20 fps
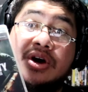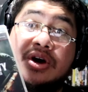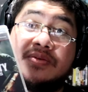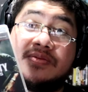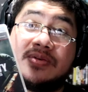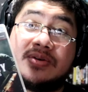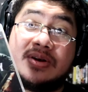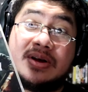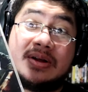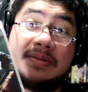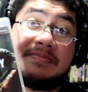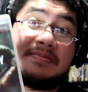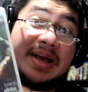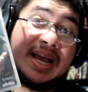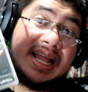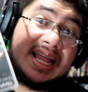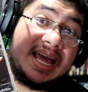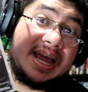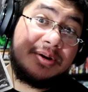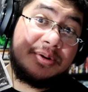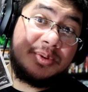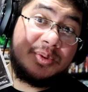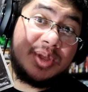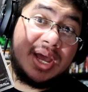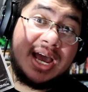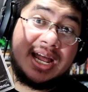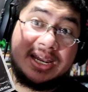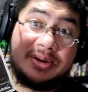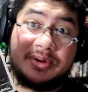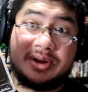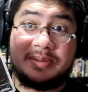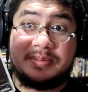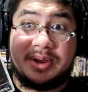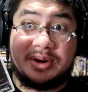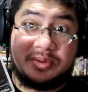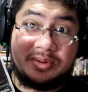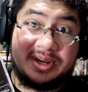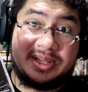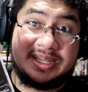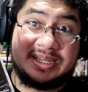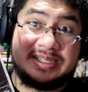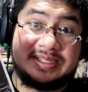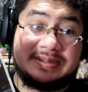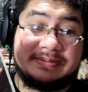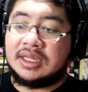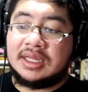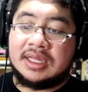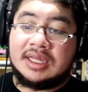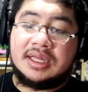Overall, I highly recommend owning this.